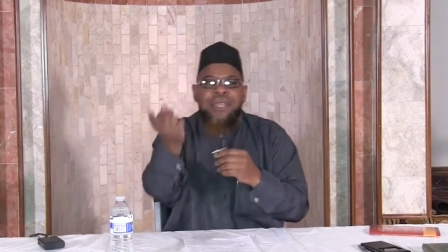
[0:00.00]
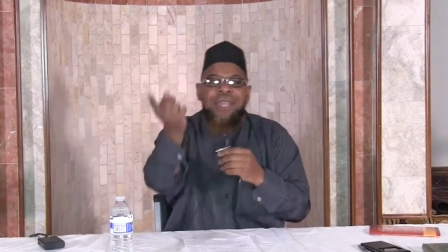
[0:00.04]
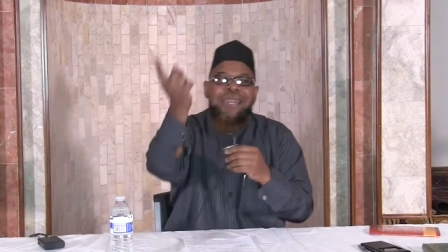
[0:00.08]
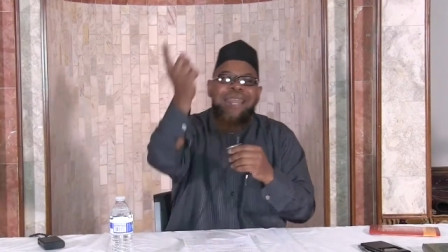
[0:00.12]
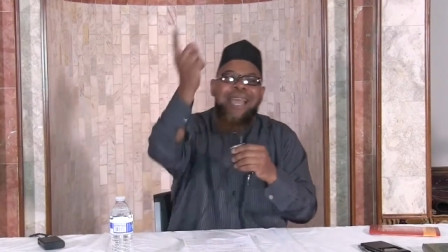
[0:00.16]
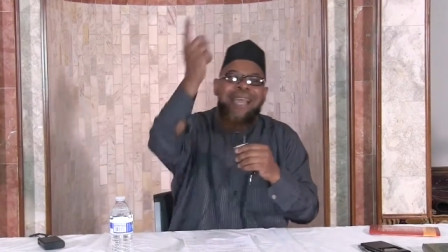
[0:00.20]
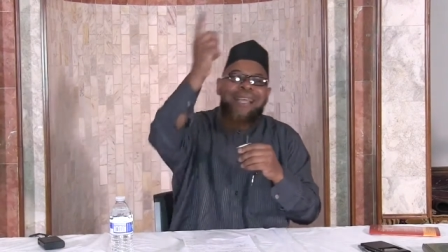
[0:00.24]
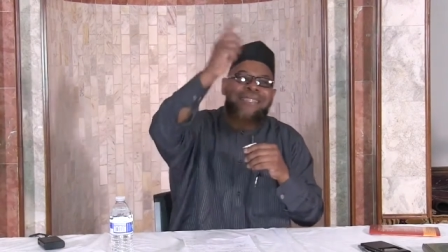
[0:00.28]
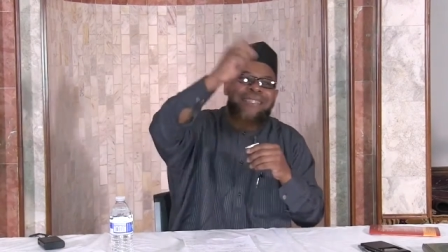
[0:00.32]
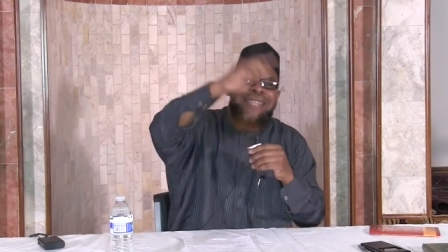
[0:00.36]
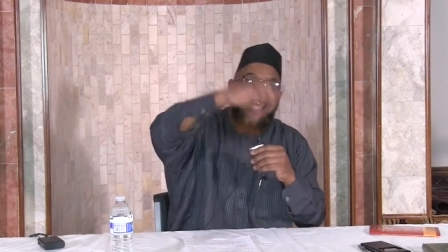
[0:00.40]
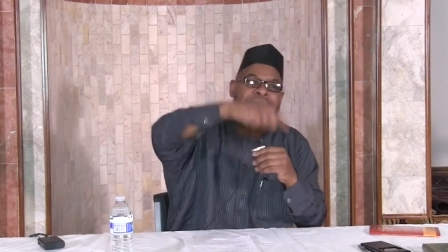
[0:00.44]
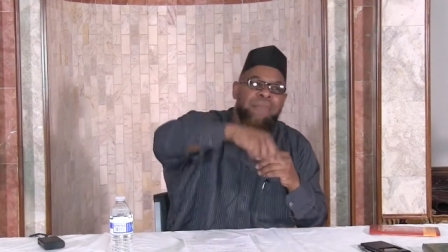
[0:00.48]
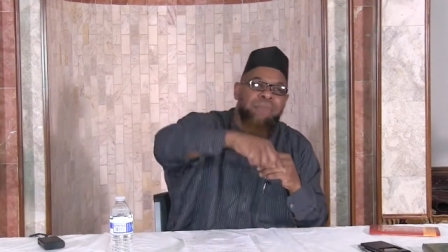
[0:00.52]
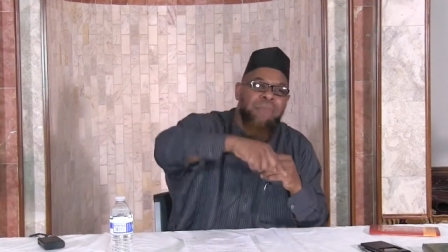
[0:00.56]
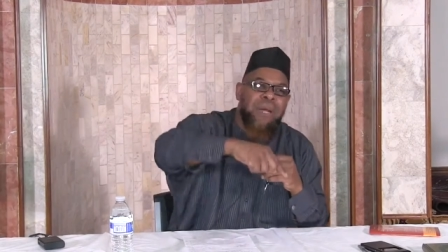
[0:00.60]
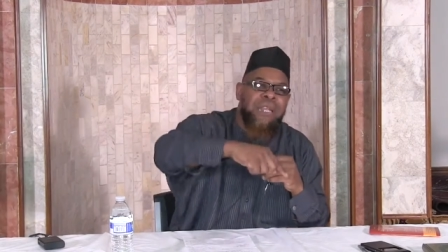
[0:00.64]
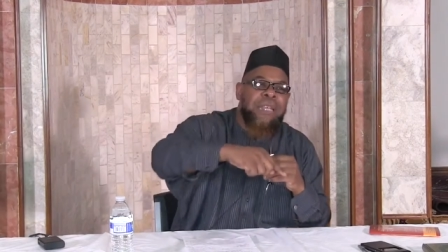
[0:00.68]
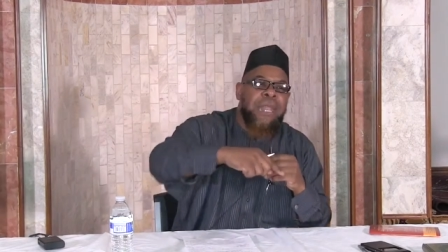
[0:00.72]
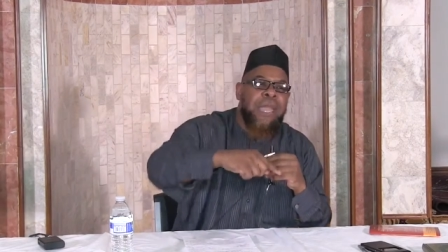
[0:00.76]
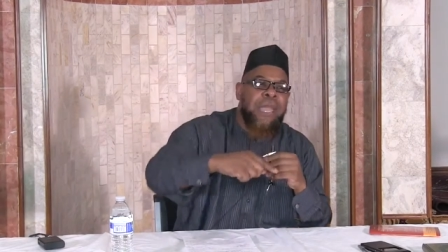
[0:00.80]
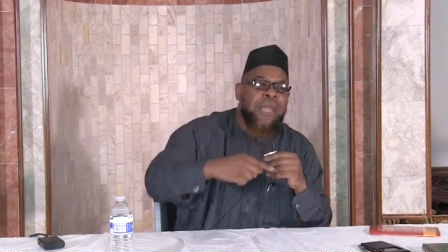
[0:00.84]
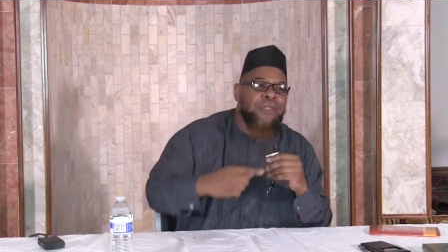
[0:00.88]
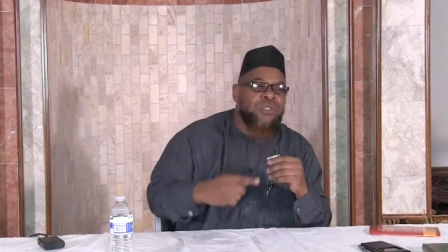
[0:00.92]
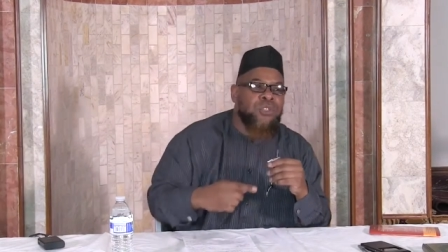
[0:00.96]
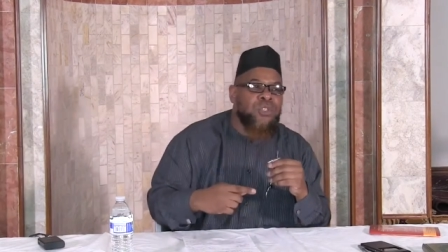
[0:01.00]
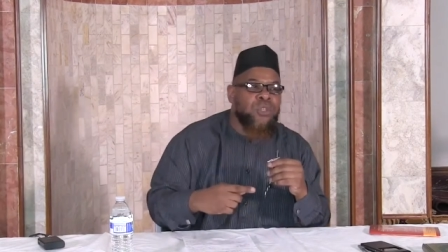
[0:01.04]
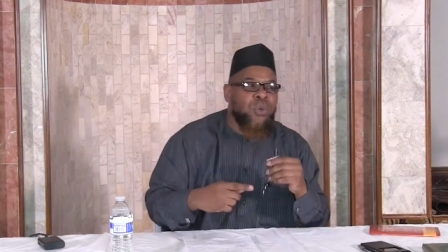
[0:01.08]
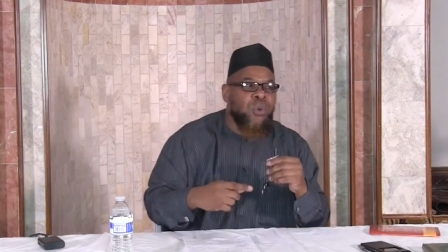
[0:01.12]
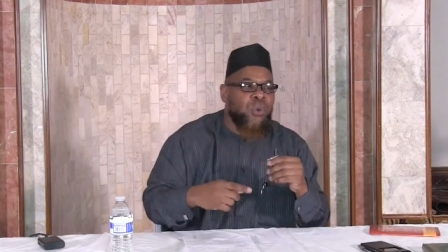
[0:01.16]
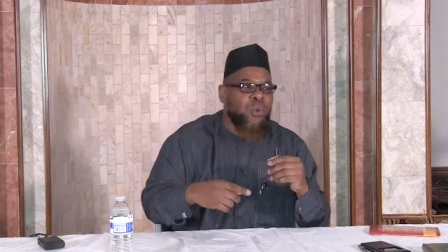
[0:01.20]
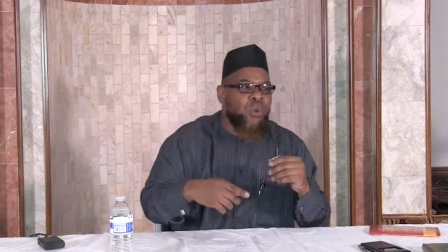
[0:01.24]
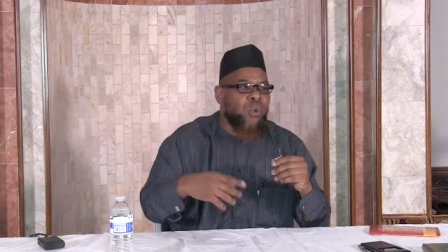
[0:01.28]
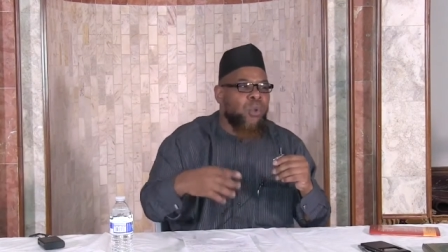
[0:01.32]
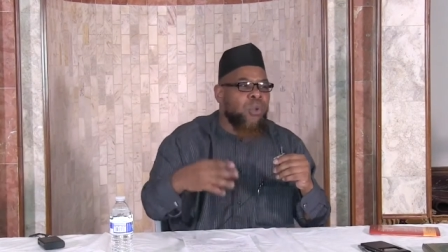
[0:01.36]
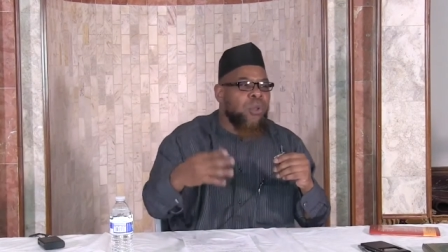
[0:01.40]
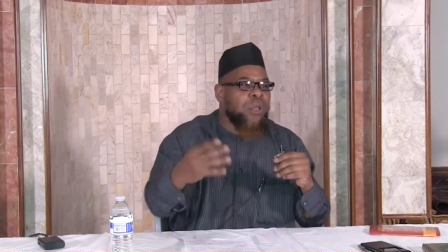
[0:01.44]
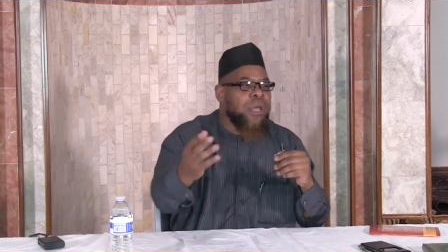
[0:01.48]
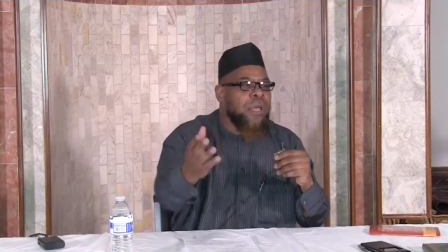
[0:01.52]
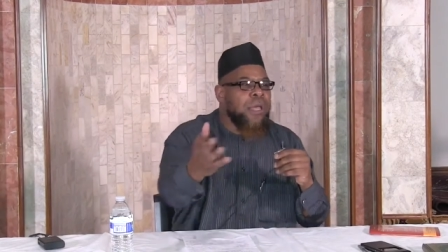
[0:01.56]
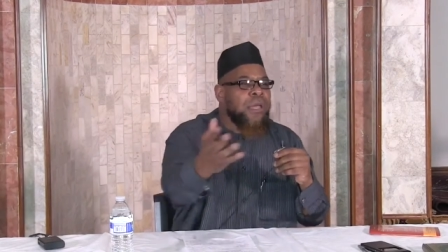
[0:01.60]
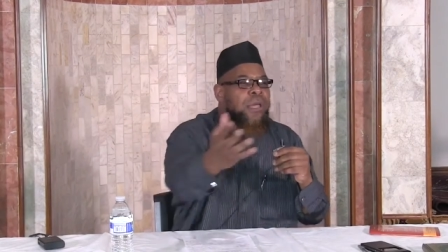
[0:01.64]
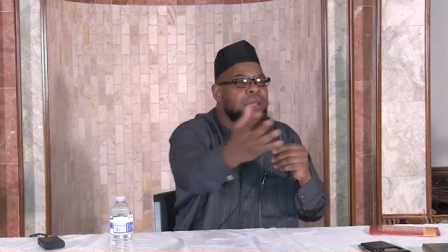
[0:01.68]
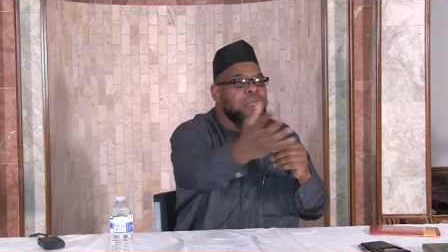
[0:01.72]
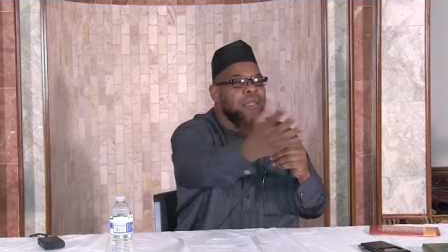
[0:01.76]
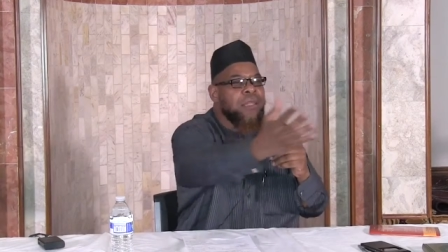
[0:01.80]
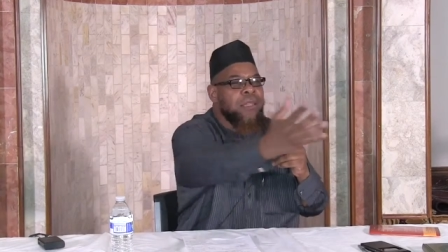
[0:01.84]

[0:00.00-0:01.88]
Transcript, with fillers: the next day, Monday in school,